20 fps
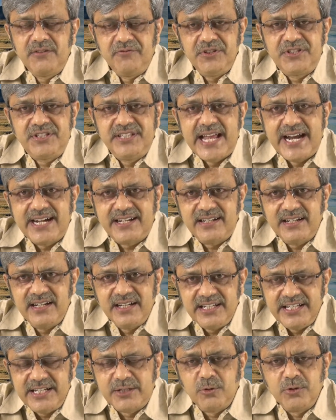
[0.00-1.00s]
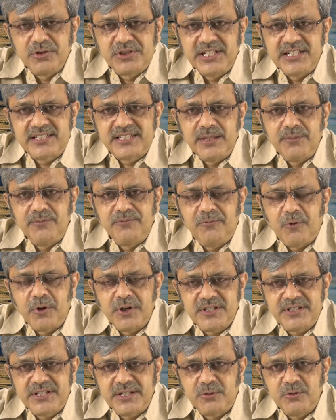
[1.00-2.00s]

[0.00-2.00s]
which that ecosystem, forest